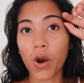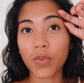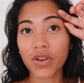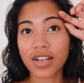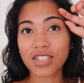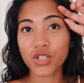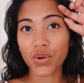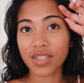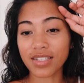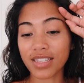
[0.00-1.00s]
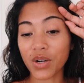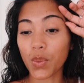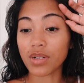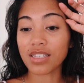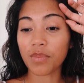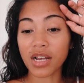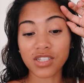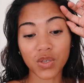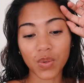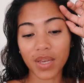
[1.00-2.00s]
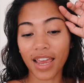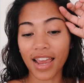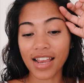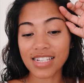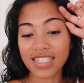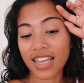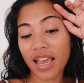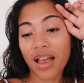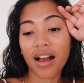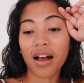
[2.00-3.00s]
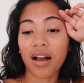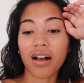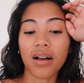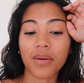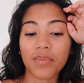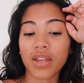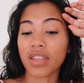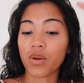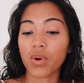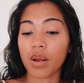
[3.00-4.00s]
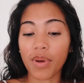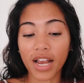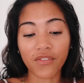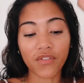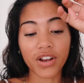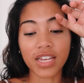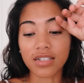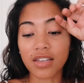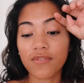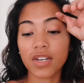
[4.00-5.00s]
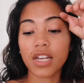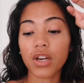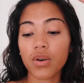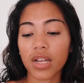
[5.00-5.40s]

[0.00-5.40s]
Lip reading: I hope you guys enjoyed this little what's in my suitcase and like what I'm packing for Italy video.